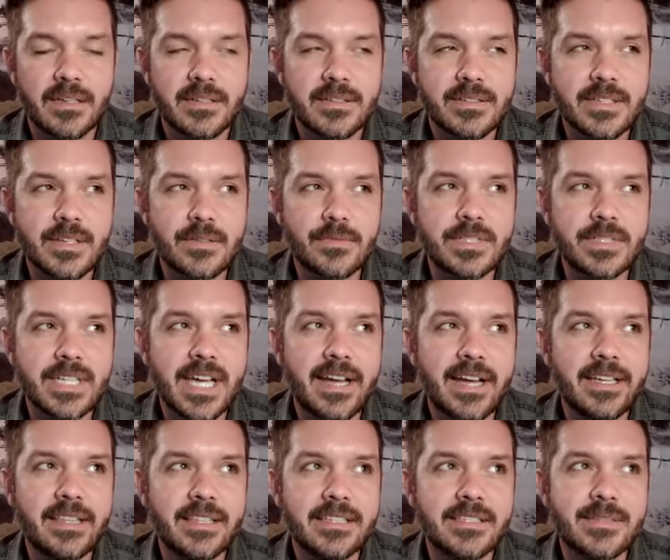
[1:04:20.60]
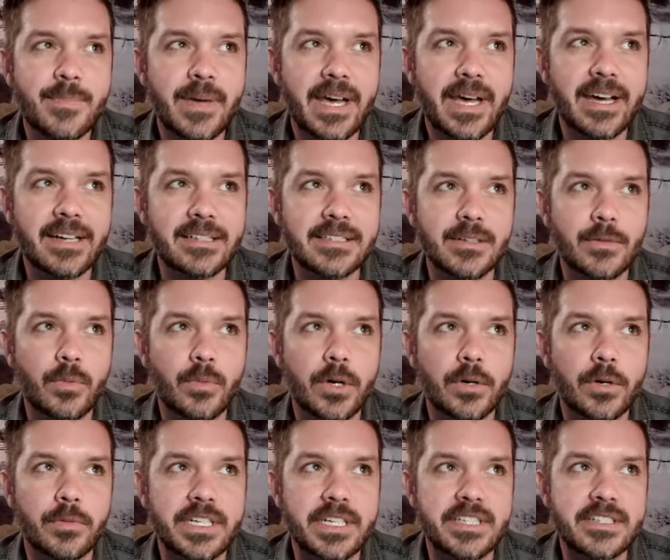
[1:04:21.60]
So tying this back to
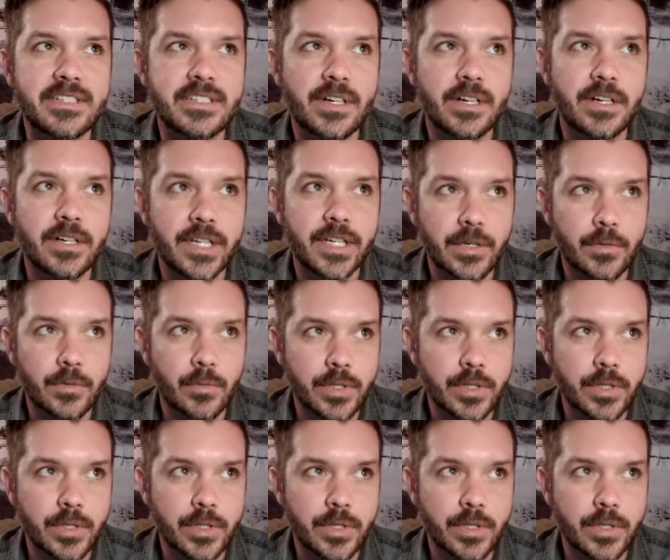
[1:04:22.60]
where we started,